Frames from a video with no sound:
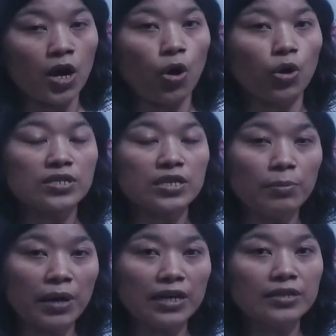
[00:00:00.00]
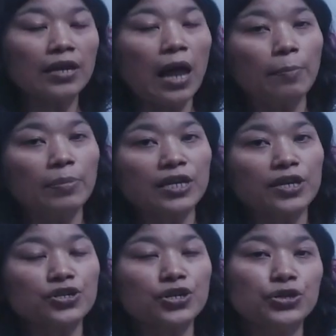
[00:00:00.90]
or some another
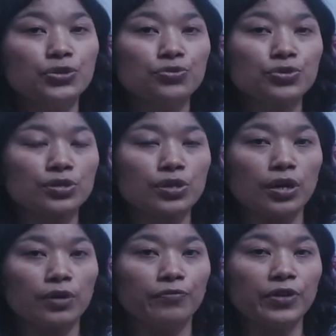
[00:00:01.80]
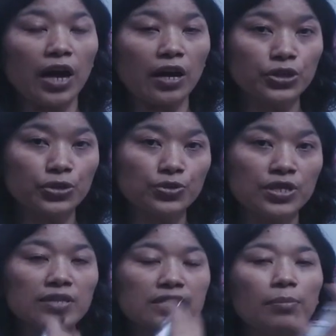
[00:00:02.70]
application used,
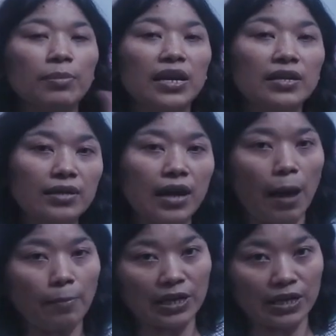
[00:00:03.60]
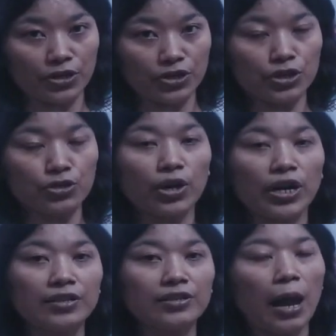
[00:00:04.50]
another
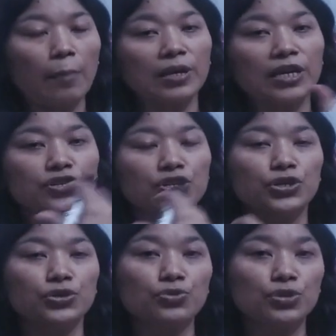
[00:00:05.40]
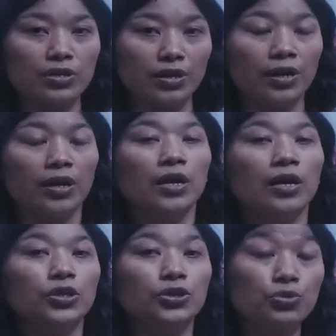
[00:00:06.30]
application used
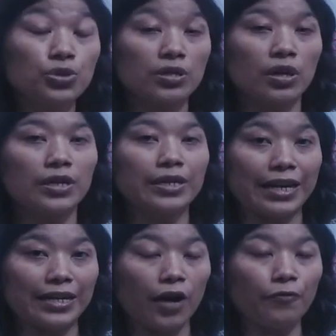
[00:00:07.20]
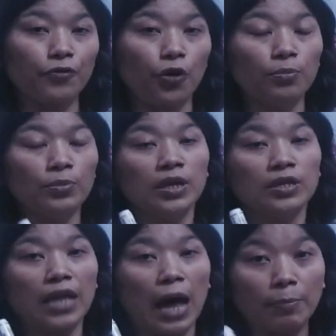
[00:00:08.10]
the data from
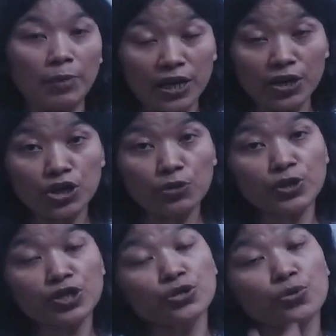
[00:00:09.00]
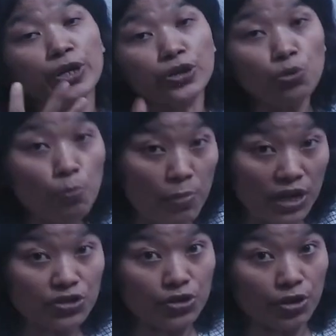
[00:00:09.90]
the application which is going to
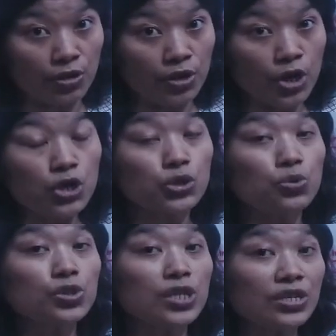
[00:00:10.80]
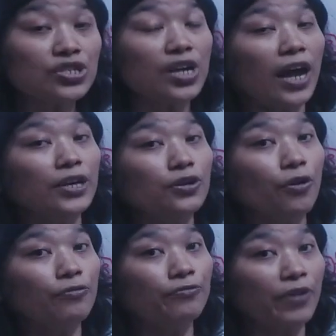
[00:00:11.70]
measure. So such kind
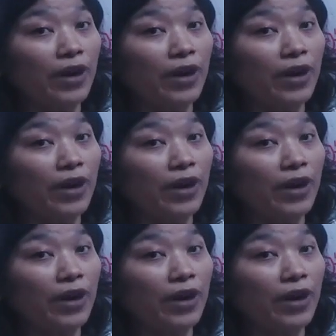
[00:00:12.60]
of